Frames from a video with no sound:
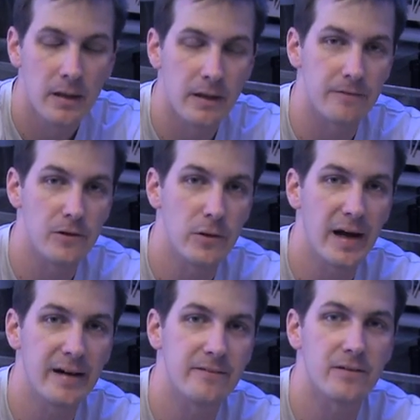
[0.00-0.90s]
Now, if you
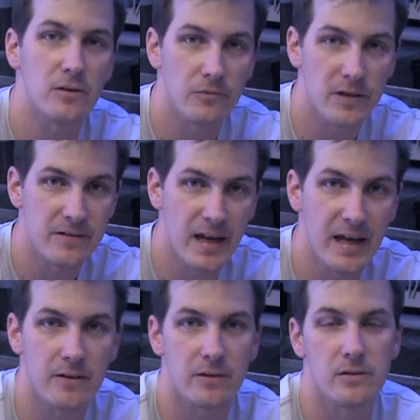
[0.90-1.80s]
have a reef
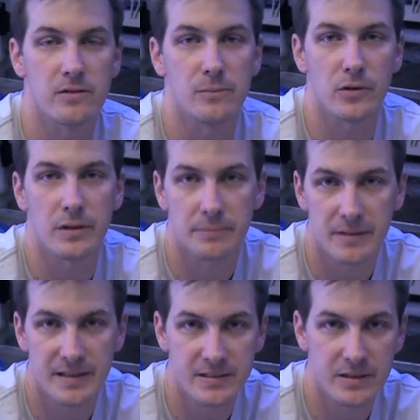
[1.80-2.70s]
tank or you're using more
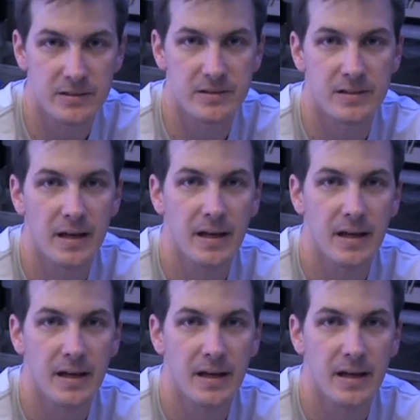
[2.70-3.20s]
complex salts,